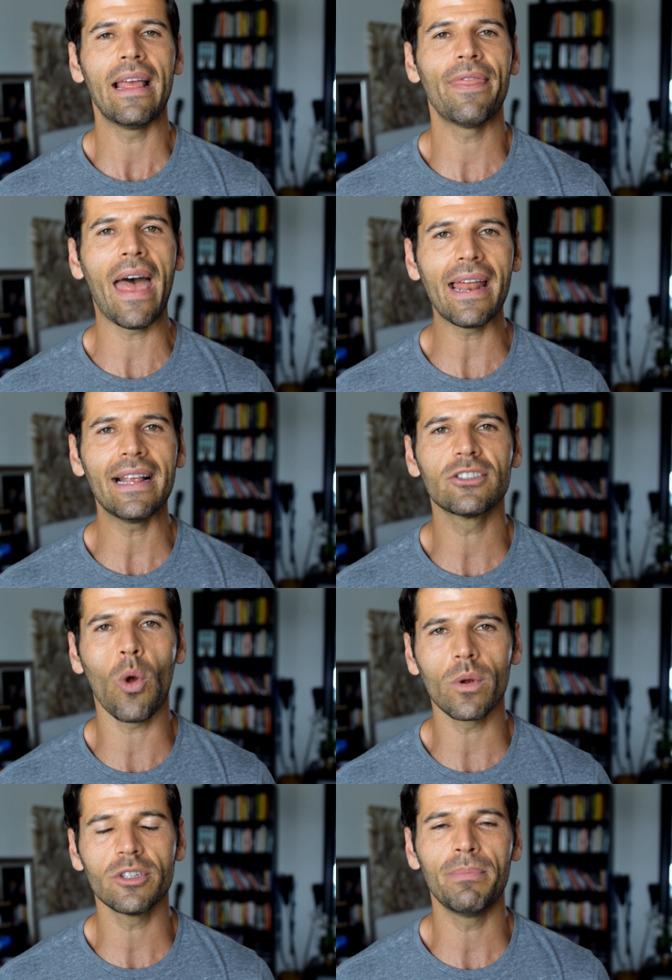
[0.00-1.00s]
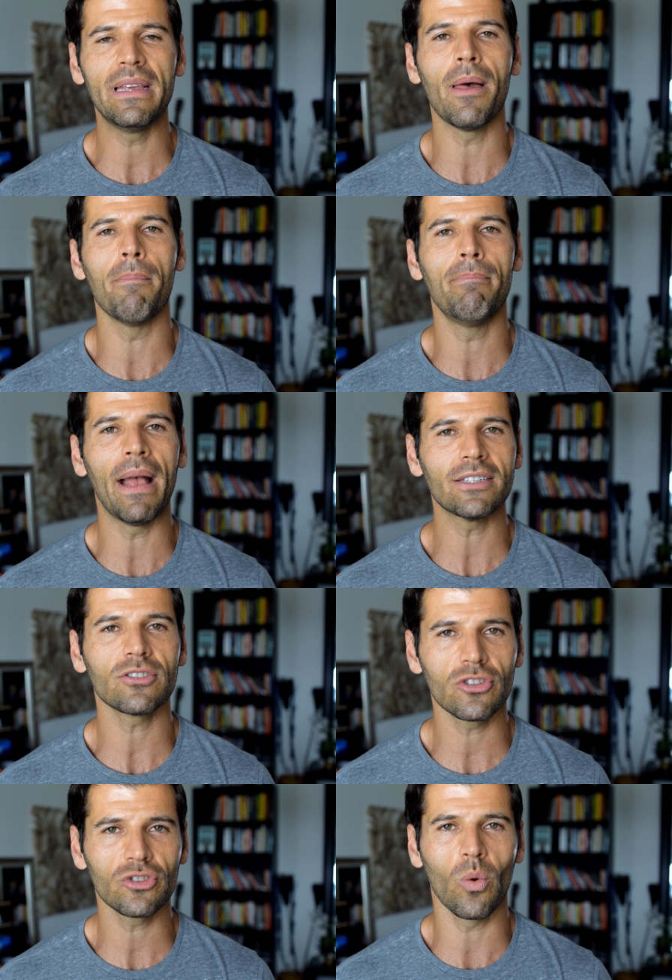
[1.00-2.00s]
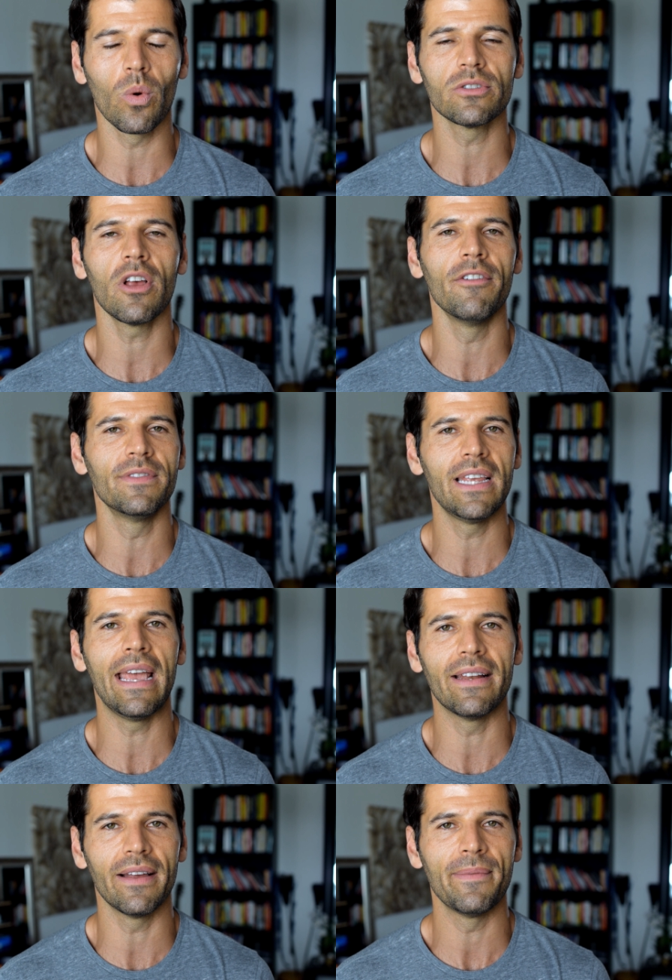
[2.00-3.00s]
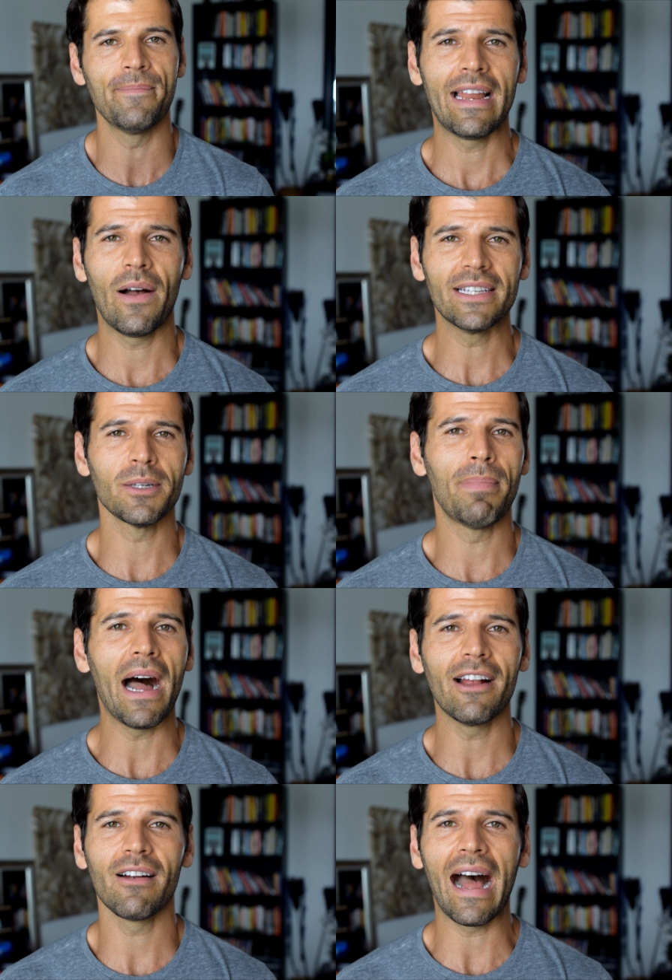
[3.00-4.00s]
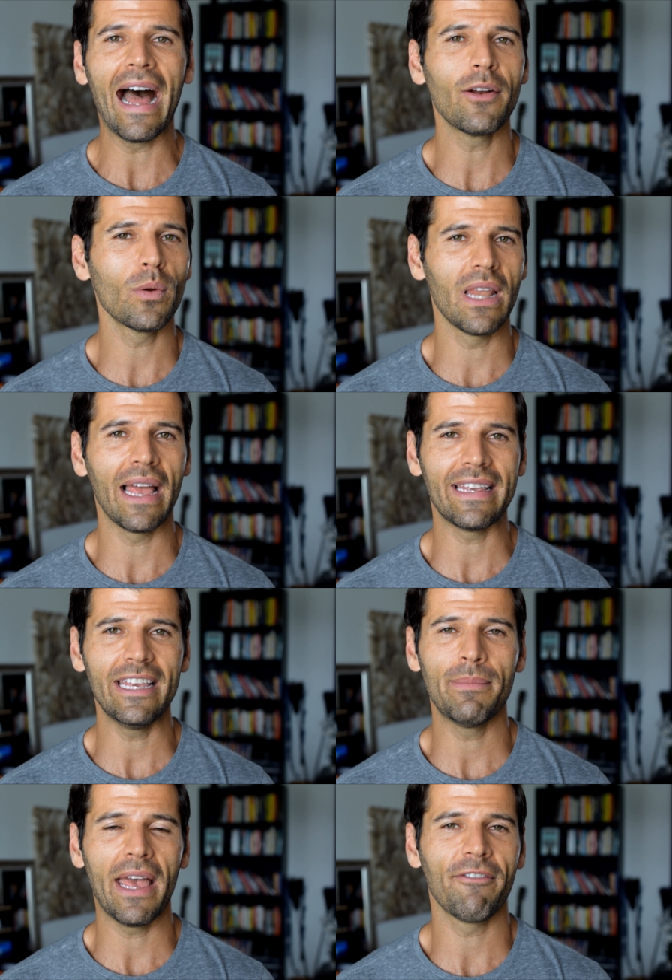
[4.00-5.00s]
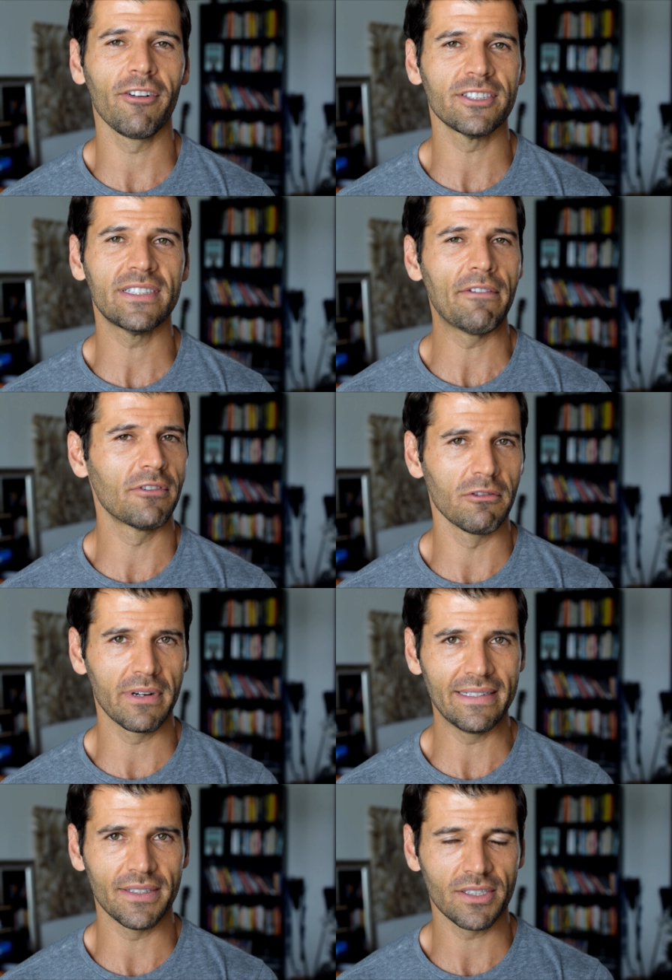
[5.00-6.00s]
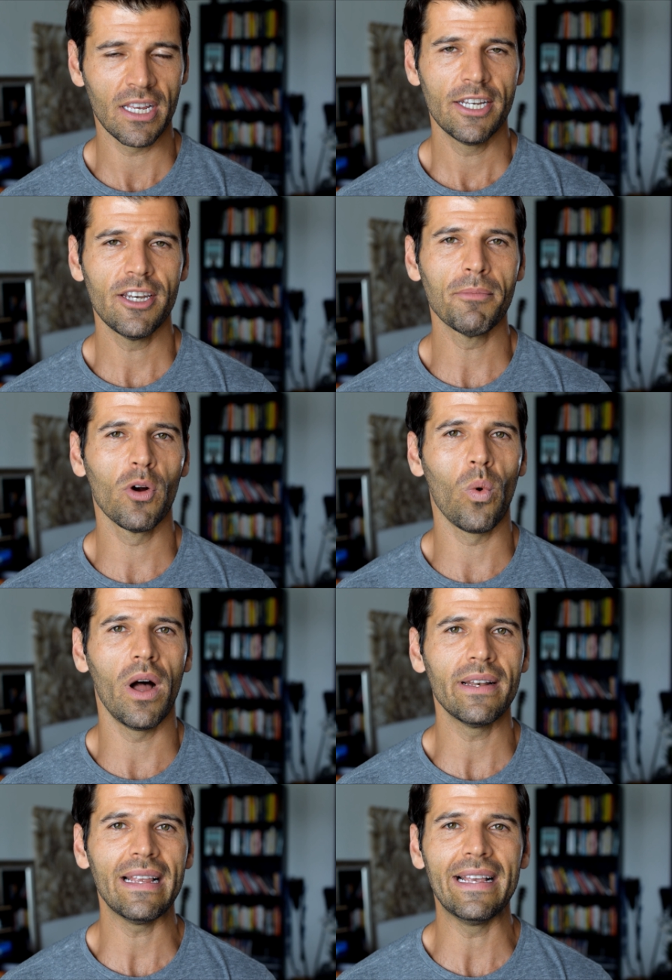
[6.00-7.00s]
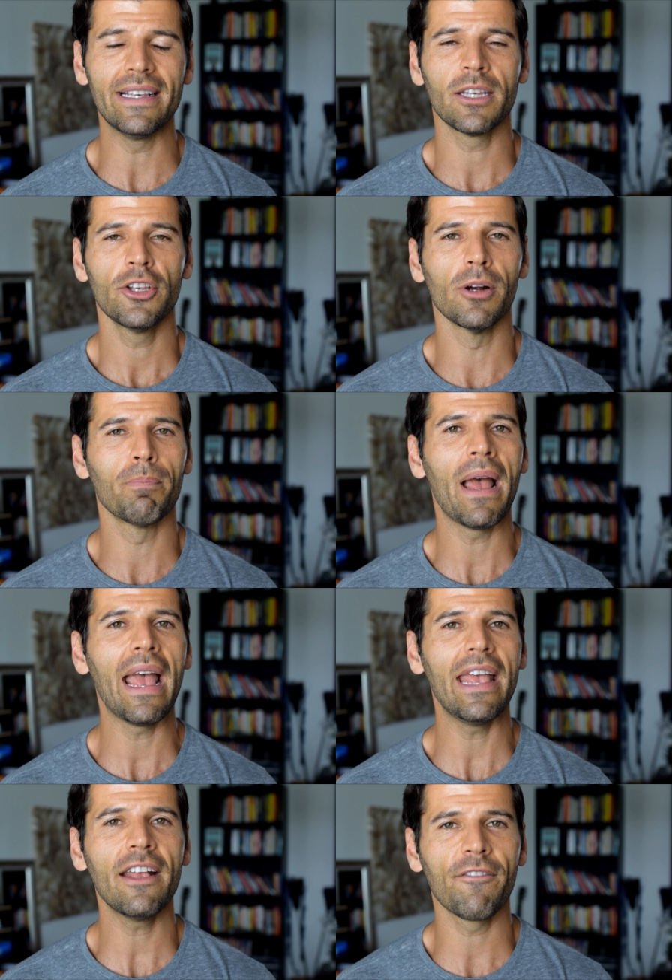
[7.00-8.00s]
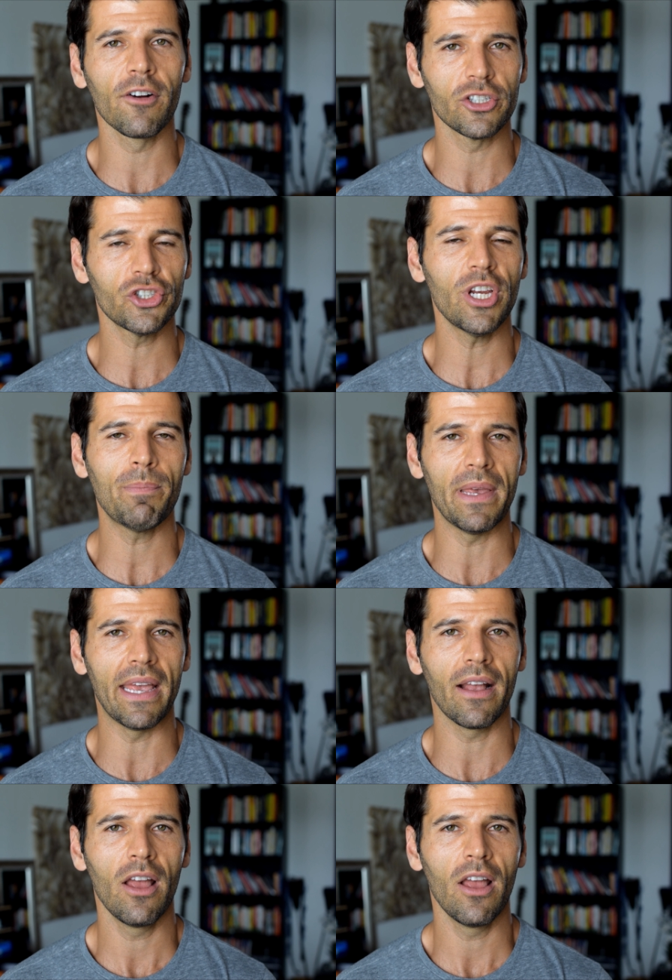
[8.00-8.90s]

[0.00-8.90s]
that is going to be the best source of data. Now, as a buyer, I don't like eBay for several reasons. Number one is you're paying for shipping,